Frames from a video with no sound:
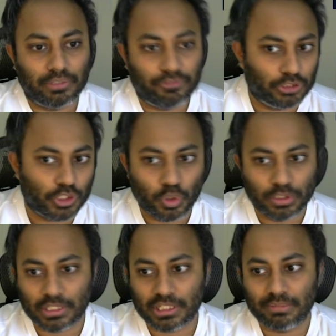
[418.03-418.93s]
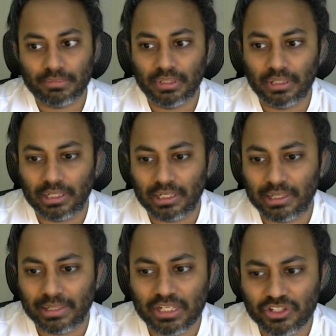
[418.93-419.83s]
this whole system.
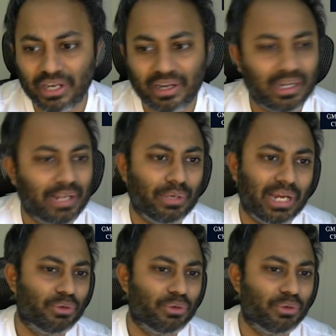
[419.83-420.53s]
In general, I